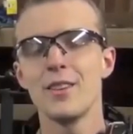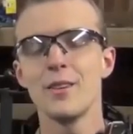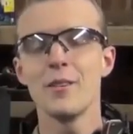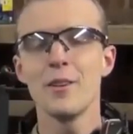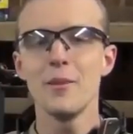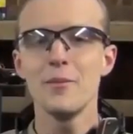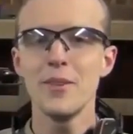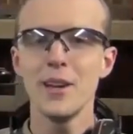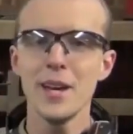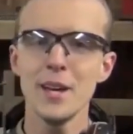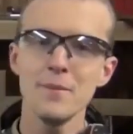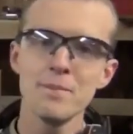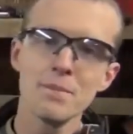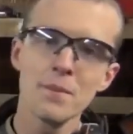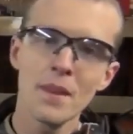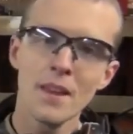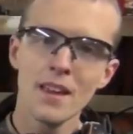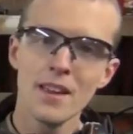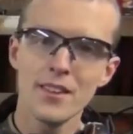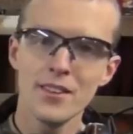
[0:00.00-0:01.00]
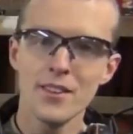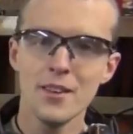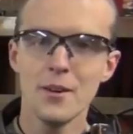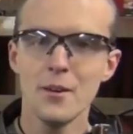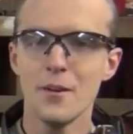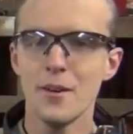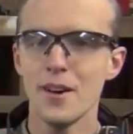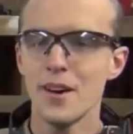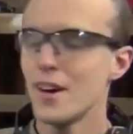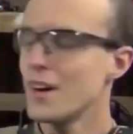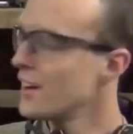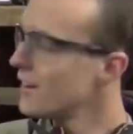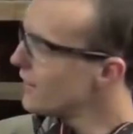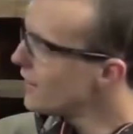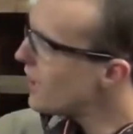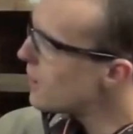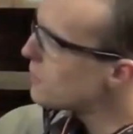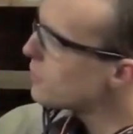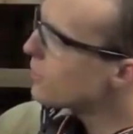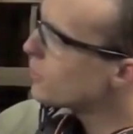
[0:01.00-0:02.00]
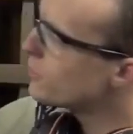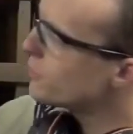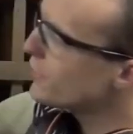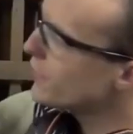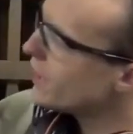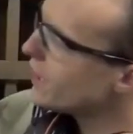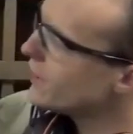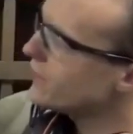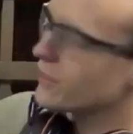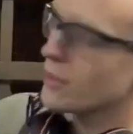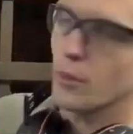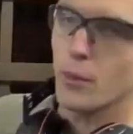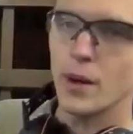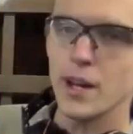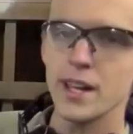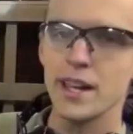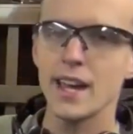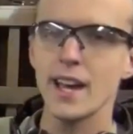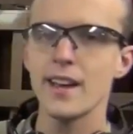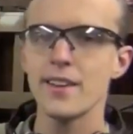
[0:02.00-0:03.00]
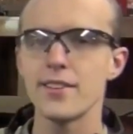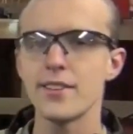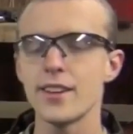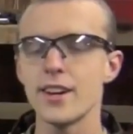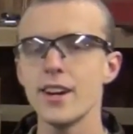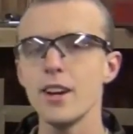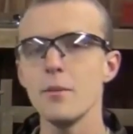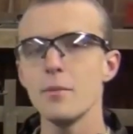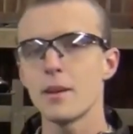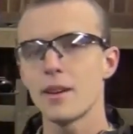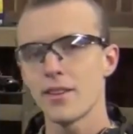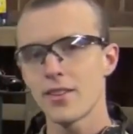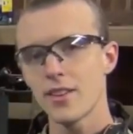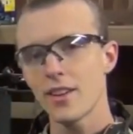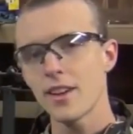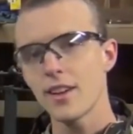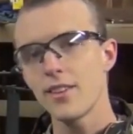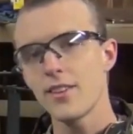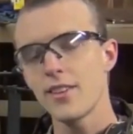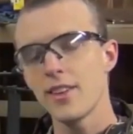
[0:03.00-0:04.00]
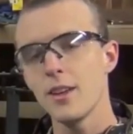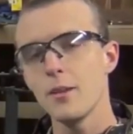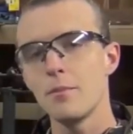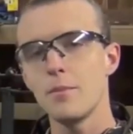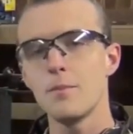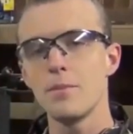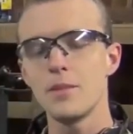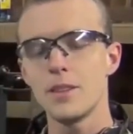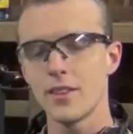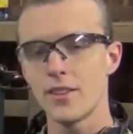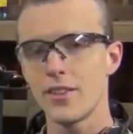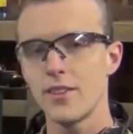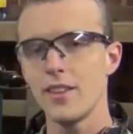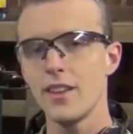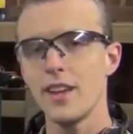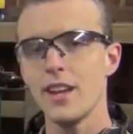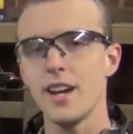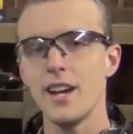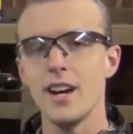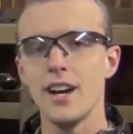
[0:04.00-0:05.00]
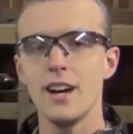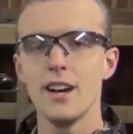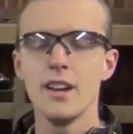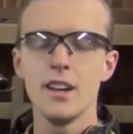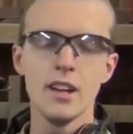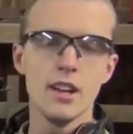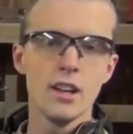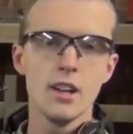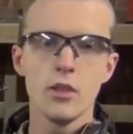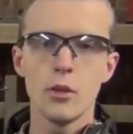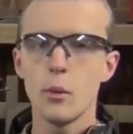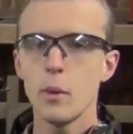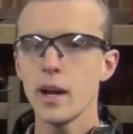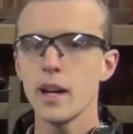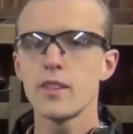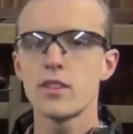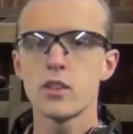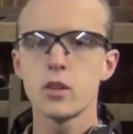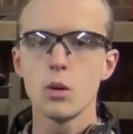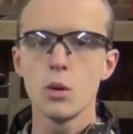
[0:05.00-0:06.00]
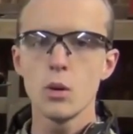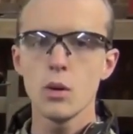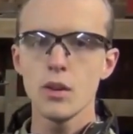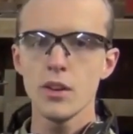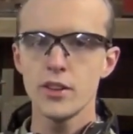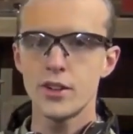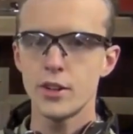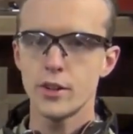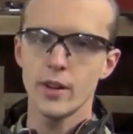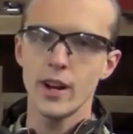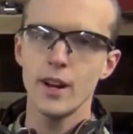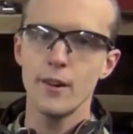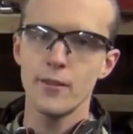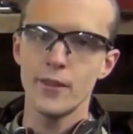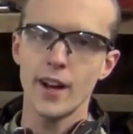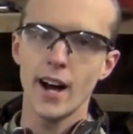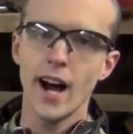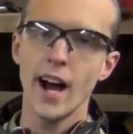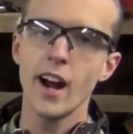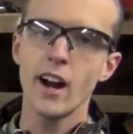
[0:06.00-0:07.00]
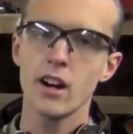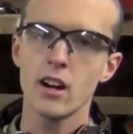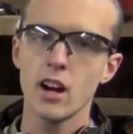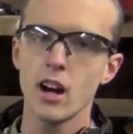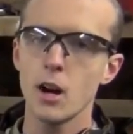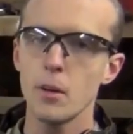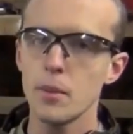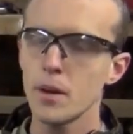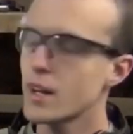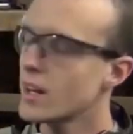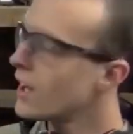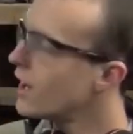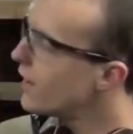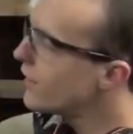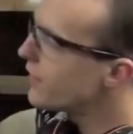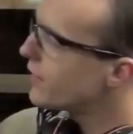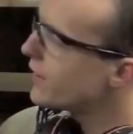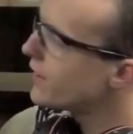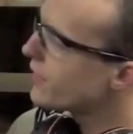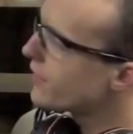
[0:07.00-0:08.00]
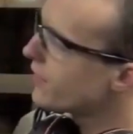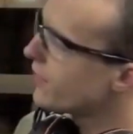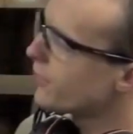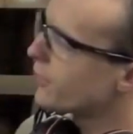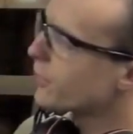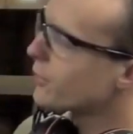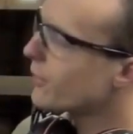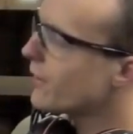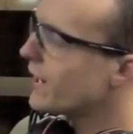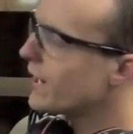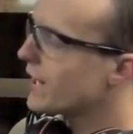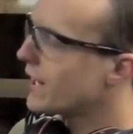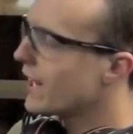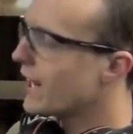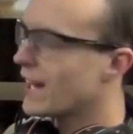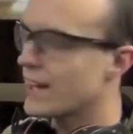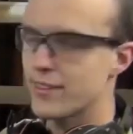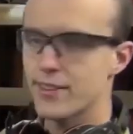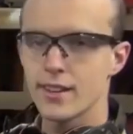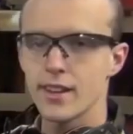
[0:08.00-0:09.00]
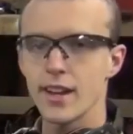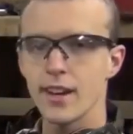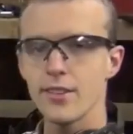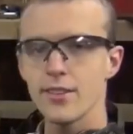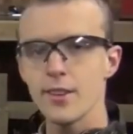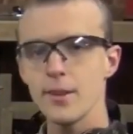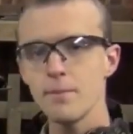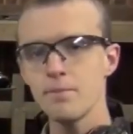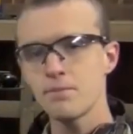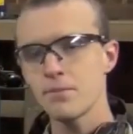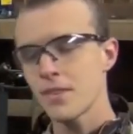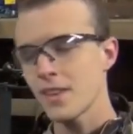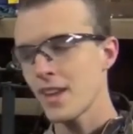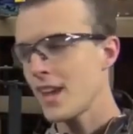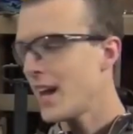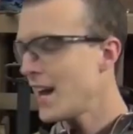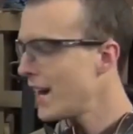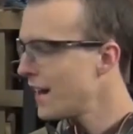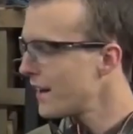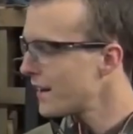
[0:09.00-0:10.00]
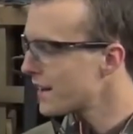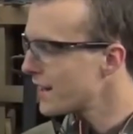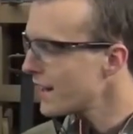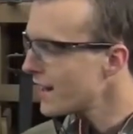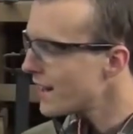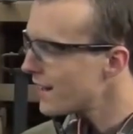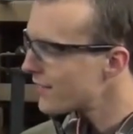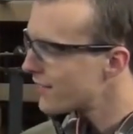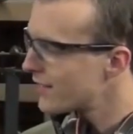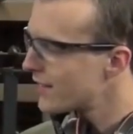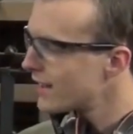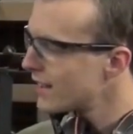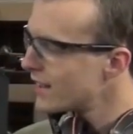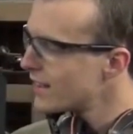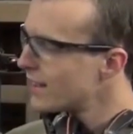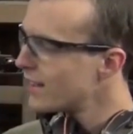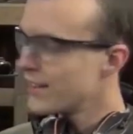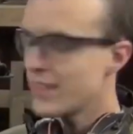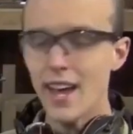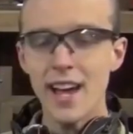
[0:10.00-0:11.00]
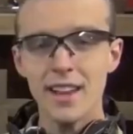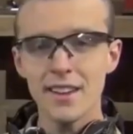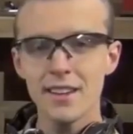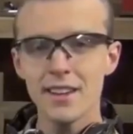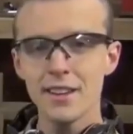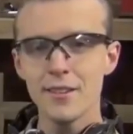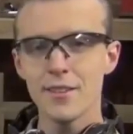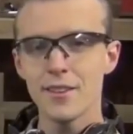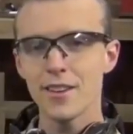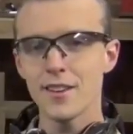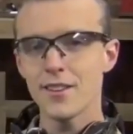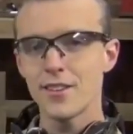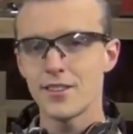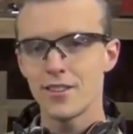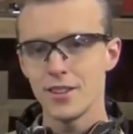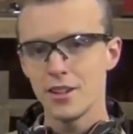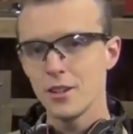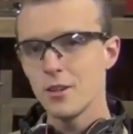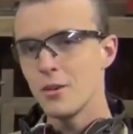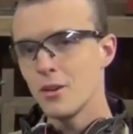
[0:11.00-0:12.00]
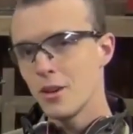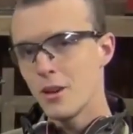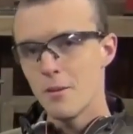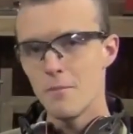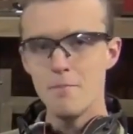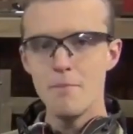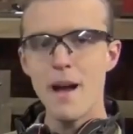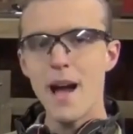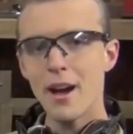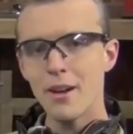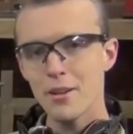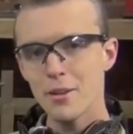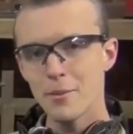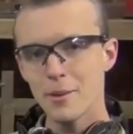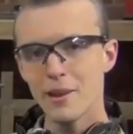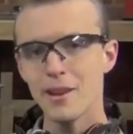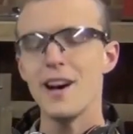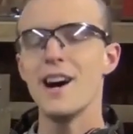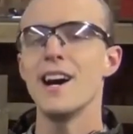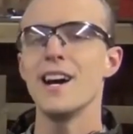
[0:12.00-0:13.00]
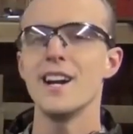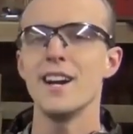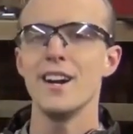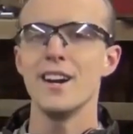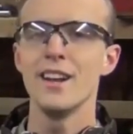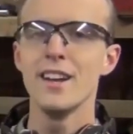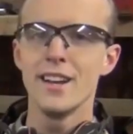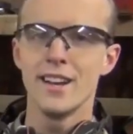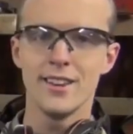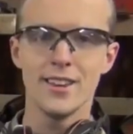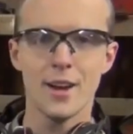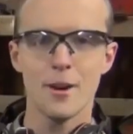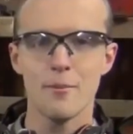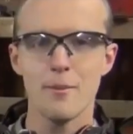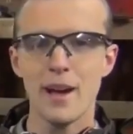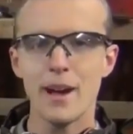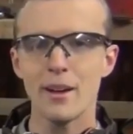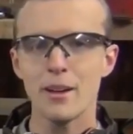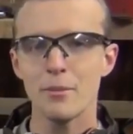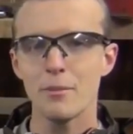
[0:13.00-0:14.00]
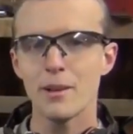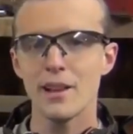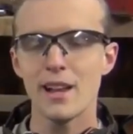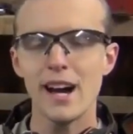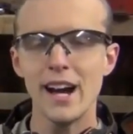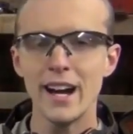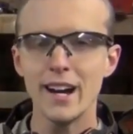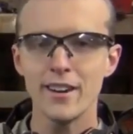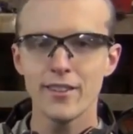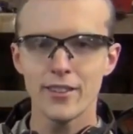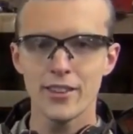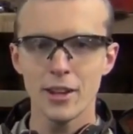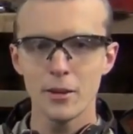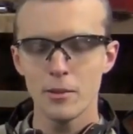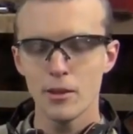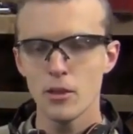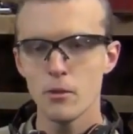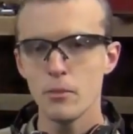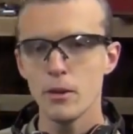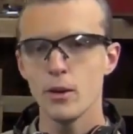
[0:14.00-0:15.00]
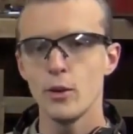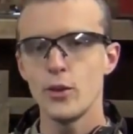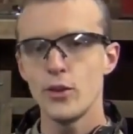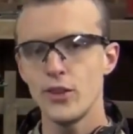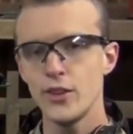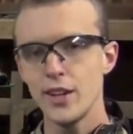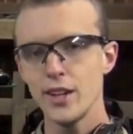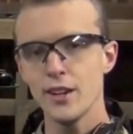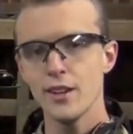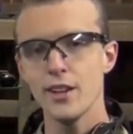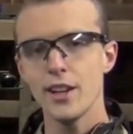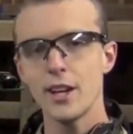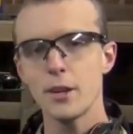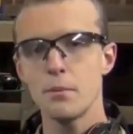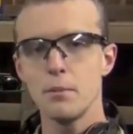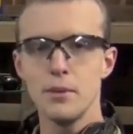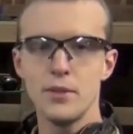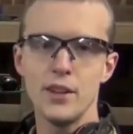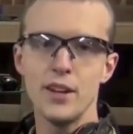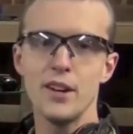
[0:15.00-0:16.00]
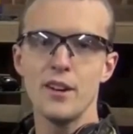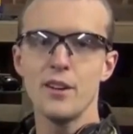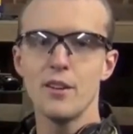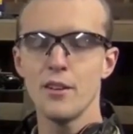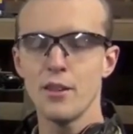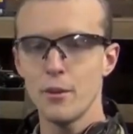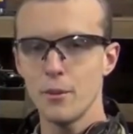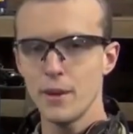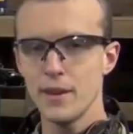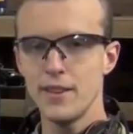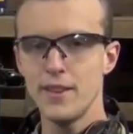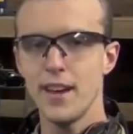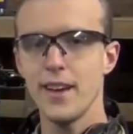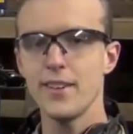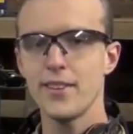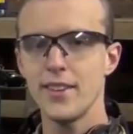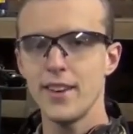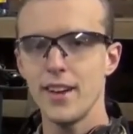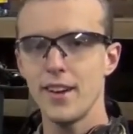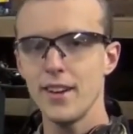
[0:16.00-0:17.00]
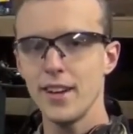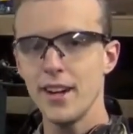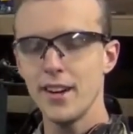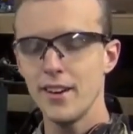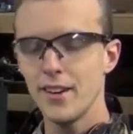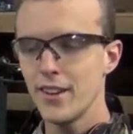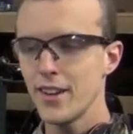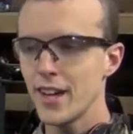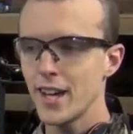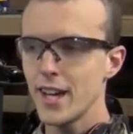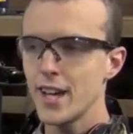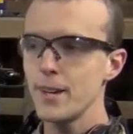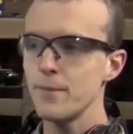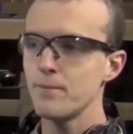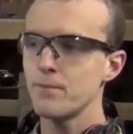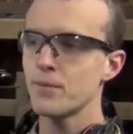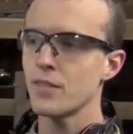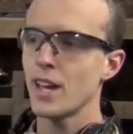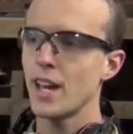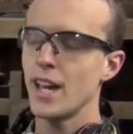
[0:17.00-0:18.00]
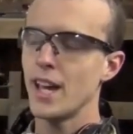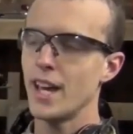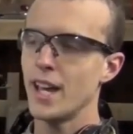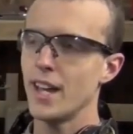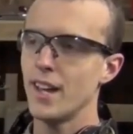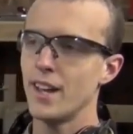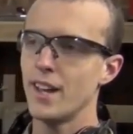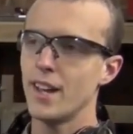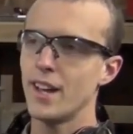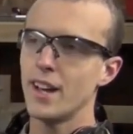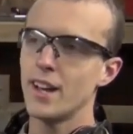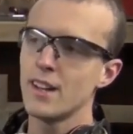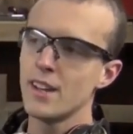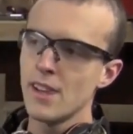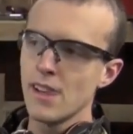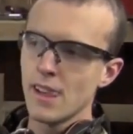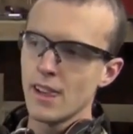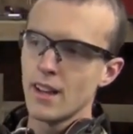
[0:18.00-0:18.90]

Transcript: See what I mean? So uh, a lot more flair to the white cast iron because like I said, just the uh, the way it's cooled, it derives a higher carbon content than its gray cast cousin. And I guess that leaves us to malleable iron. Now malleable iron is going to be the most steel-like material that we test out here tonight. And uh,